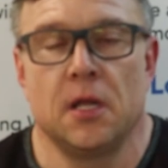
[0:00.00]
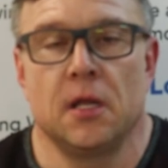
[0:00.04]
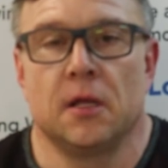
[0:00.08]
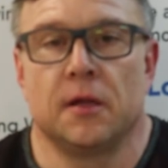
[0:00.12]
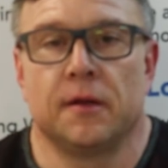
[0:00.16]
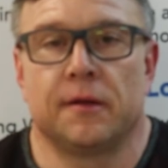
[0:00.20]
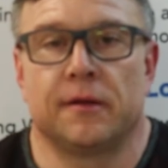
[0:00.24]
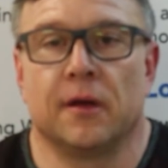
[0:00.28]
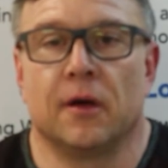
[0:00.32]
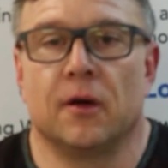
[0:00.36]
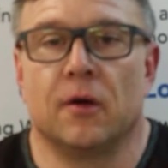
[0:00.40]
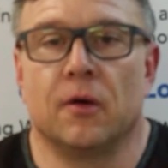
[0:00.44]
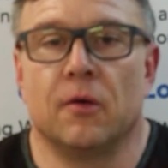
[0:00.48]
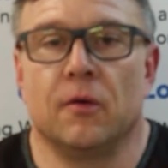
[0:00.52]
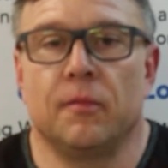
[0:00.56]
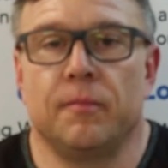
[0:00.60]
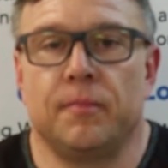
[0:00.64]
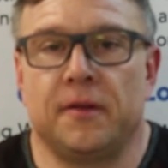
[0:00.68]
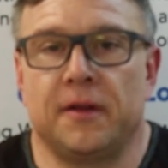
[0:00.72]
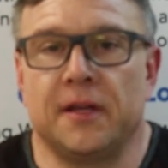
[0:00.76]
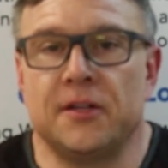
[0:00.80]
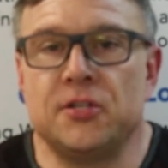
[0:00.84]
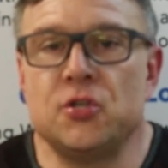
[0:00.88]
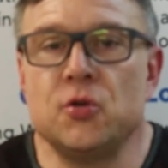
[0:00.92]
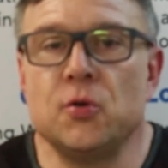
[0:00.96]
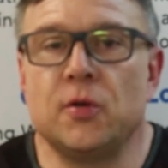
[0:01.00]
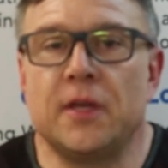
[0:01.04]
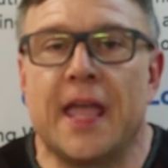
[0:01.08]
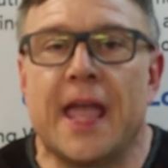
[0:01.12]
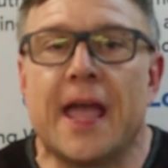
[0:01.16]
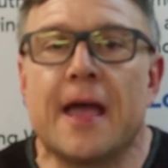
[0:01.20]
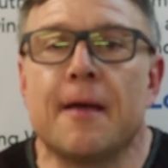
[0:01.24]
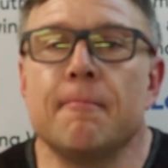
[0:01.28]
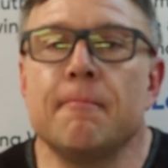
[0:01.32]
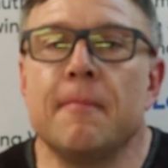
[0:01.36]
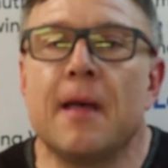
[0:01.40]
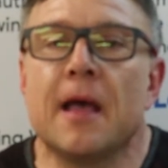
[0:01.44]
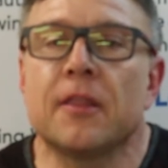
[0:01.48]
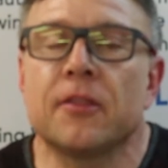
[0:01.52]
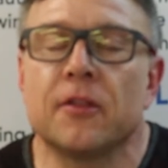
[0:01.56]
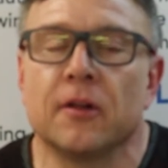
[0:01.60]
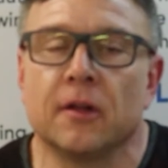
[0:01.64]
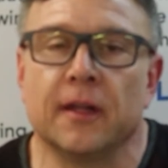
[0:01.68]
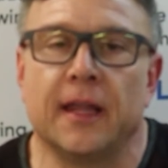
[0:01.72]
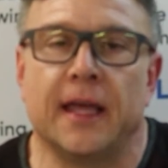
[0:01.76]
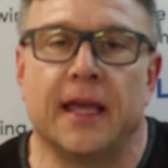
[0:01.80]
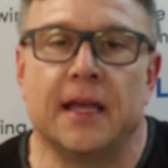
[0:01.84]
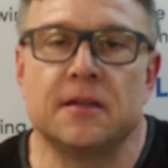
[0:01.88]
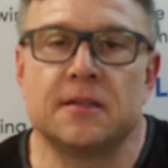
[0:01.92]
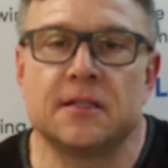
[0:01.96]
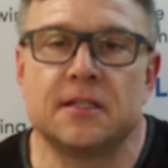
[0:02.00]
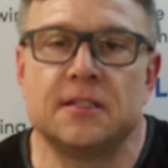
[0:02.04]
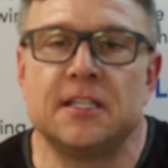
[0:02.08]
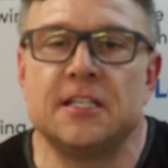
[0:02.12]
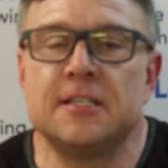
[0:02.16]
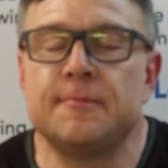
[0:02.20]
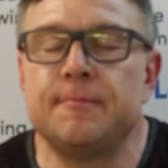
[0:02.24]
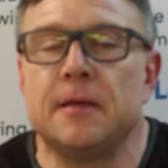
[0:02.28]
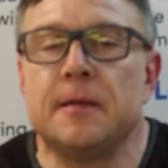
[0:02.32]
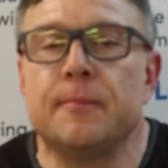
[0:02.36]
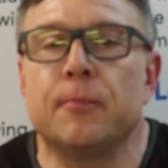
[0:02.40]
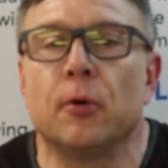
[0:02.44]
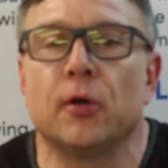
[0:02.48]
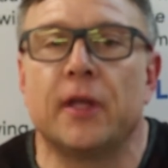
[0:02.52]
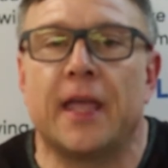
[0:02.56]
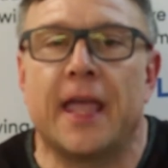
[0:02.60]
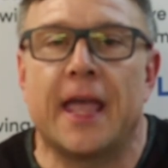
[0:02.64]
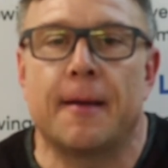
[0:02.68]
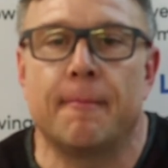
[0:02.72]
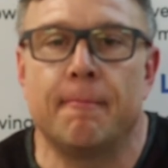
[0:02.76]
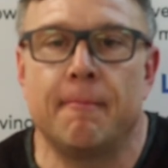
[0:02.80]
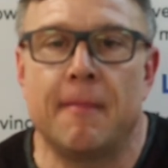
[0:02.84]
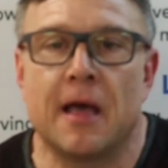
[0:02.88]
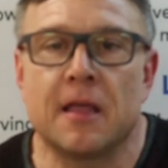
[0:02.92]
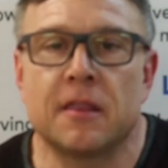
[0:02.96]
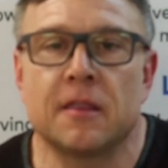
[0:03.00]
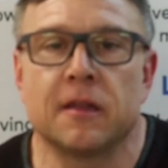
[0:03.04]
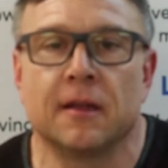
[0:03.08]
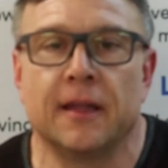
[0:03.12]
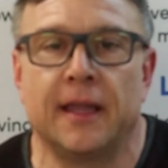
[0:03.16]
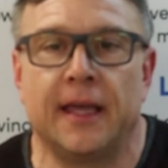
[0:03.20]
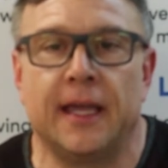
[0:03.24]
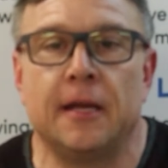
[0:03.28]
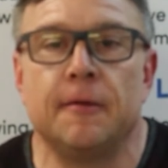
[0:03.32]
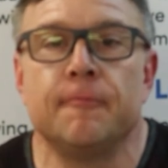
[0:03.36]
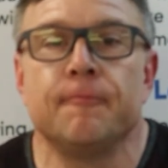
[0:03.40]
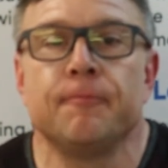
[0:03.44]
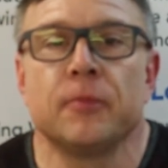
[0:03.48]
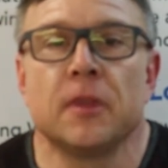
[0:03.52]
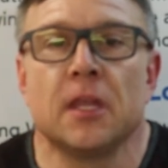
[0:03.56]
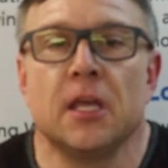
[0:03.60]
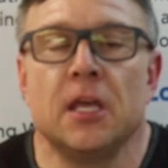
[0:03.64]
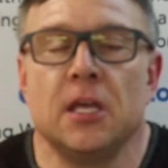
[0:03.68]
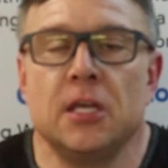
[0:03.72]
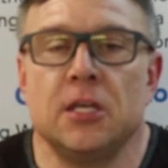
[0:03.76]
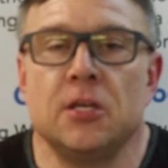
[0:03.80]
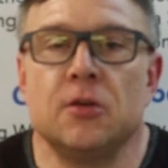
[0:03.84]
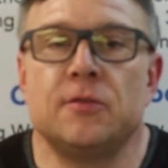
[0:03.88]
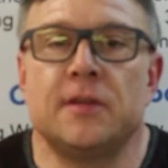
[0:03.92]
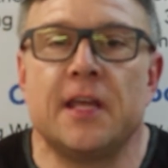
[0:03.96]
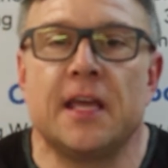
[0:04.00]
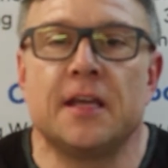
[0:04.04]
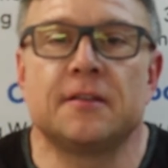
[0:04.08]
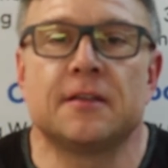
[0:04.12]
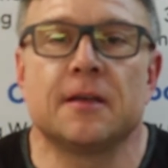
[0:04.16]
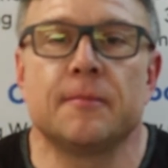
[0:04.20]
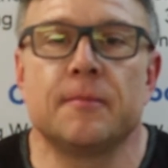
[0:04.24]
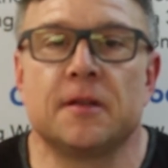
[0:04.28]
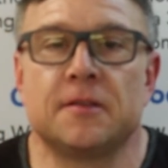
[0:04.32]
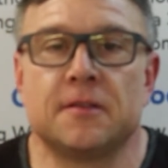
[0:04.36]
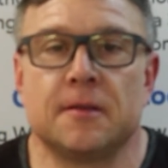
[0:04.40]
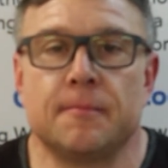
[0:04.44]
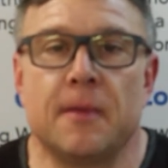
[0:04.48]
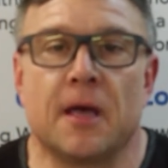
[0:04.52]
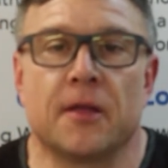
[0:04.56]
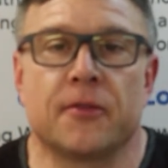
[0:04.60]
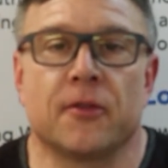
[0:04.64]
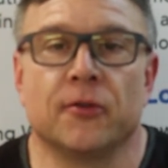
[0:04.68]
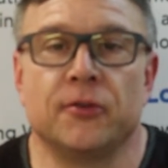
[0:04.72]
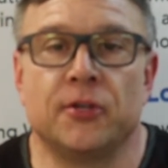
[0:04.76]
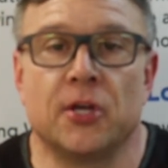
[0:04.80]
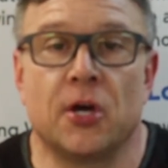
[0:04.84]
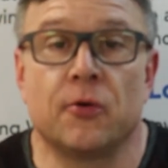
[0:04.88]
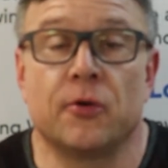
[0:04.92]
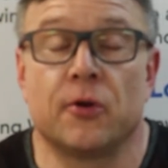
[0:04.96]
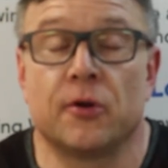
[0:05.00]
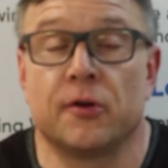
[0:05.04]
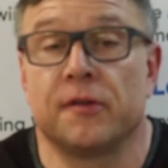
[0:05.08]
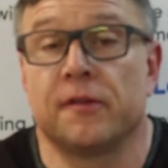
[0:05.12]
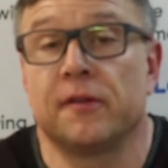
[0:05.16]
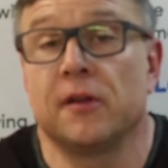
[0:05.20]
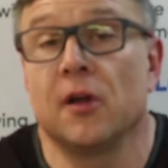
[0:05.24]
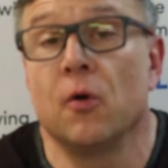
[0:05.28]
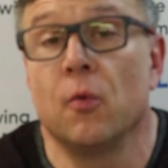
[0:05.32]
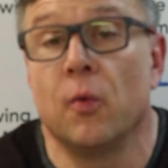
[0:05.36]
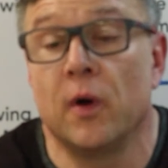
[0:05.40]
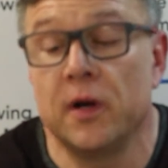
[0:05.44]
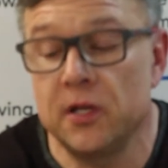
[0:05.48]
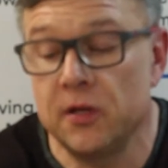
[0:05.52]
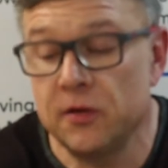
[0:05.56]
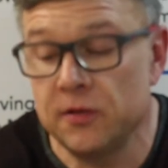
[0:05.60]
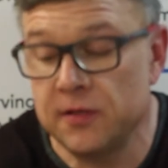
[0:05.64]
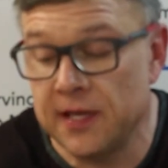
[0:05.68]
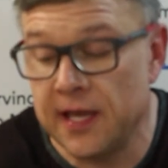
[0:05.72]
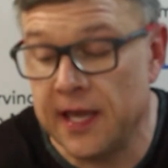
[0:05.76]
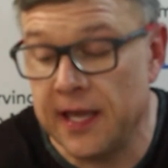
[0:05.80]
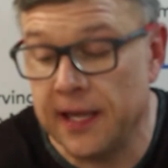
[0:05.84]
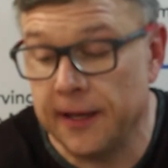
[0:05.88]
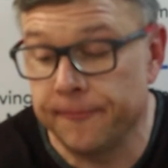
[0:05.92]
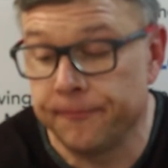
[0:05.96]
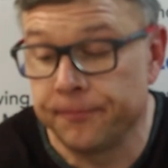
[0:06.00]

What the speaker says: So since you can't methylate, since these people can't methylate, you take something that's a methyl donor. So what do you take?